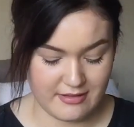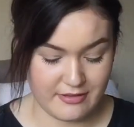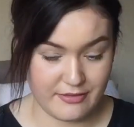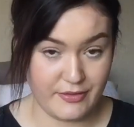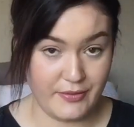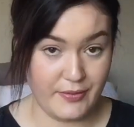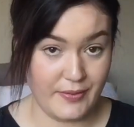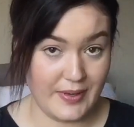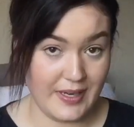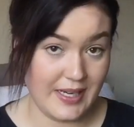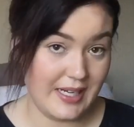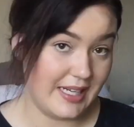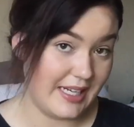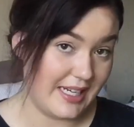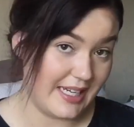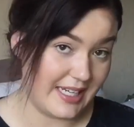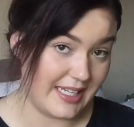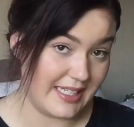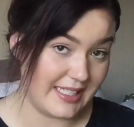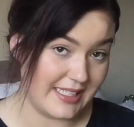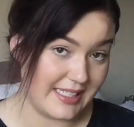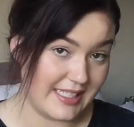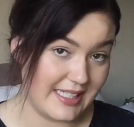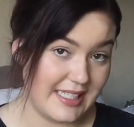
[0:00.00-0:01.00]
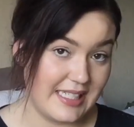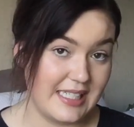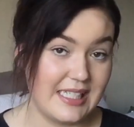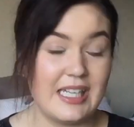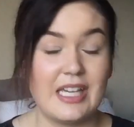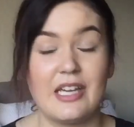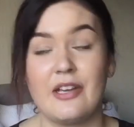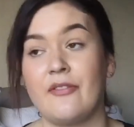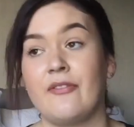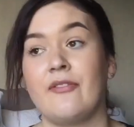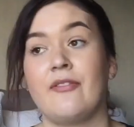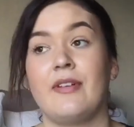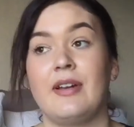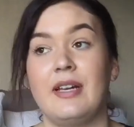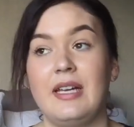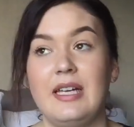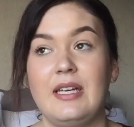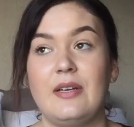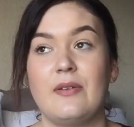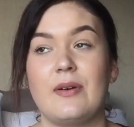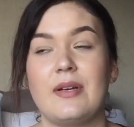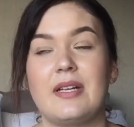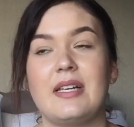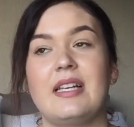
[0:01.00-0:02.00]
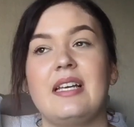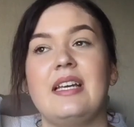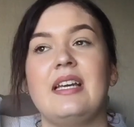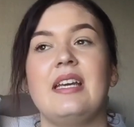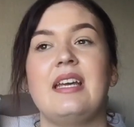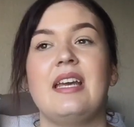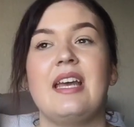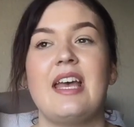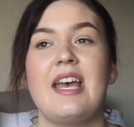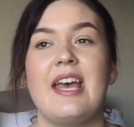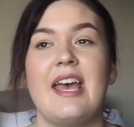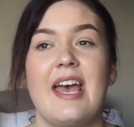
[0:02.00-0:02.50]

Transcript: really easy and really quickly,